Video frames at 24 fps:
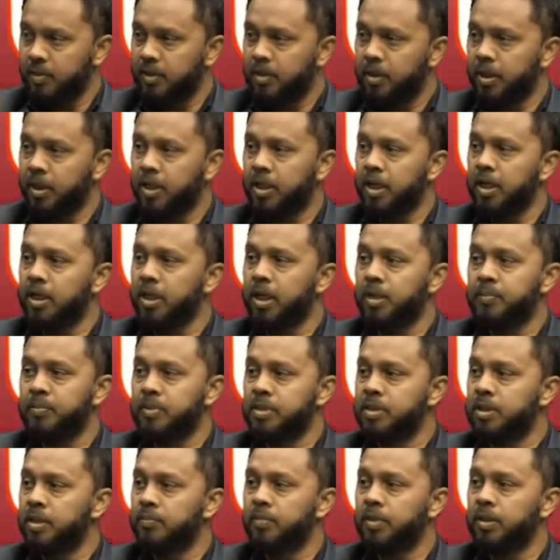they're going to end up in
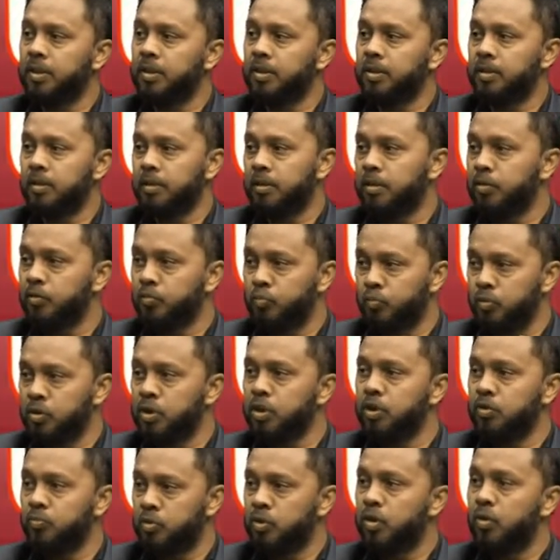something you would,
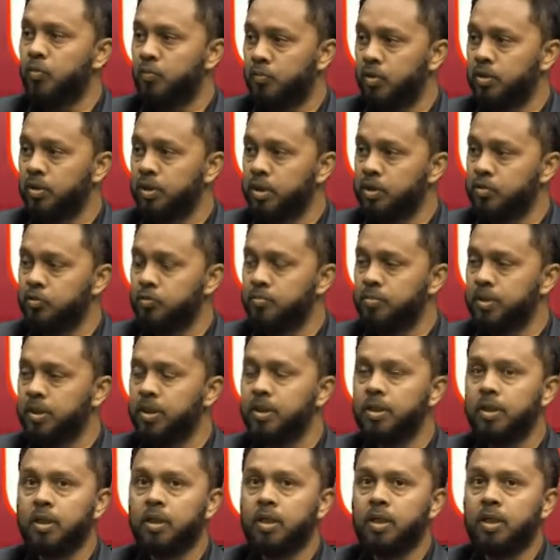we don't want them to
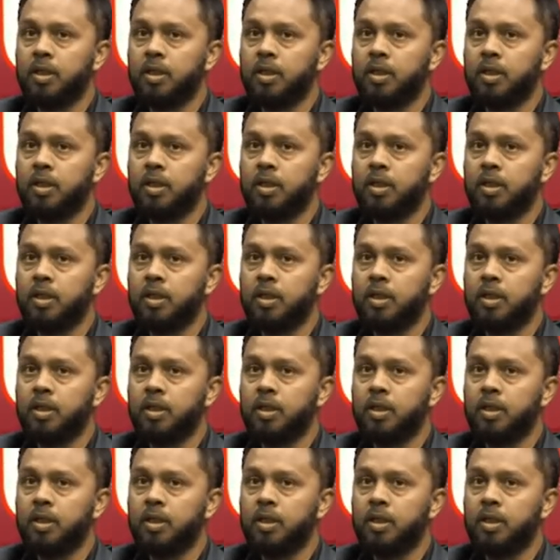be. Yep.